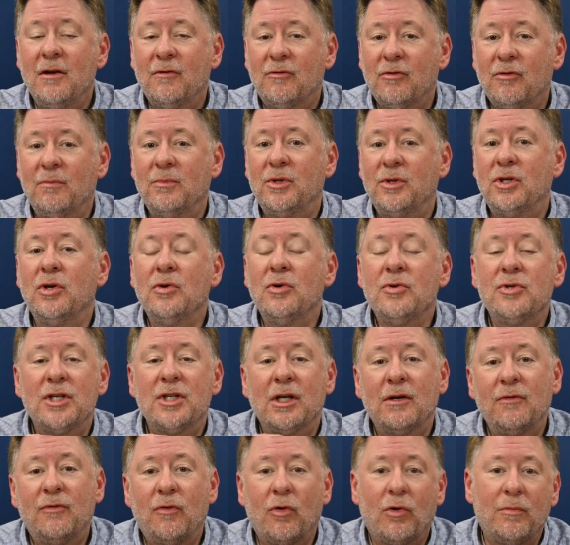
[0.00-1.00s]
from
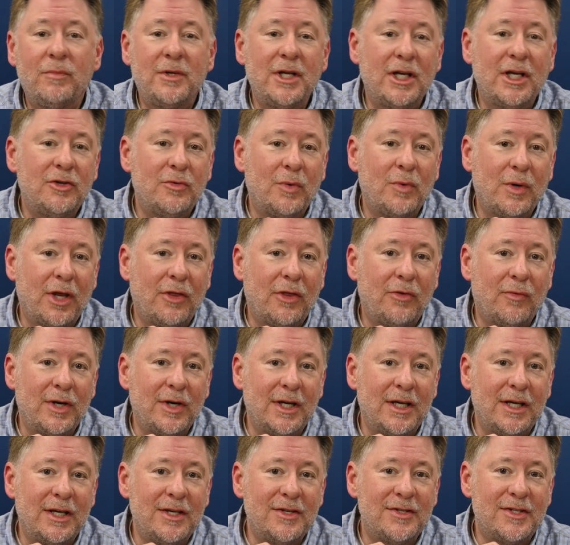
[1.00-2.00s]
using Form
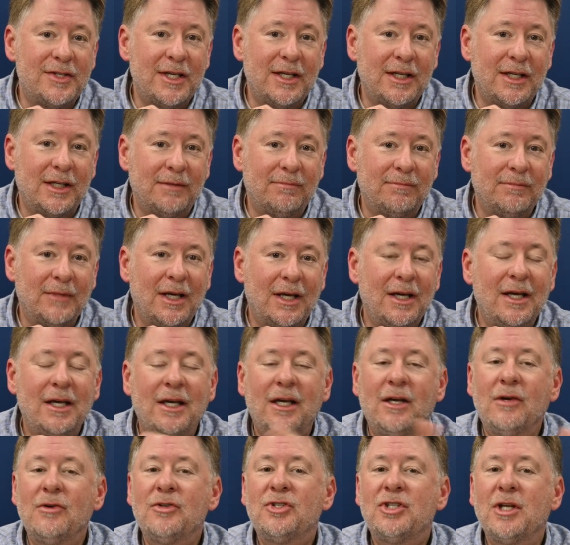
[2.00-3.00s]
1023-EZ.
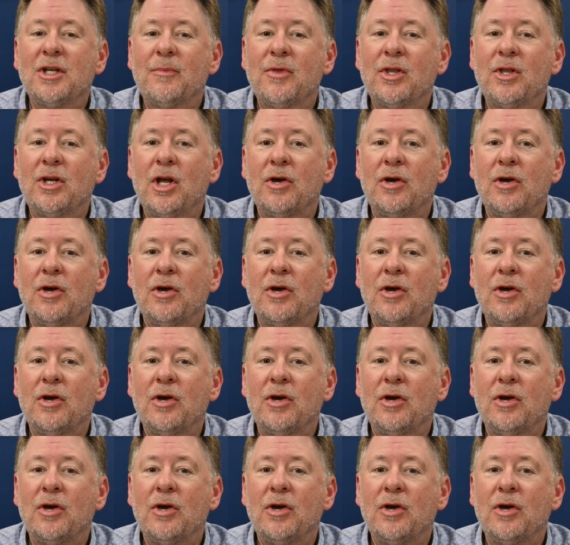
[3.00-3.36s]
Here's some of the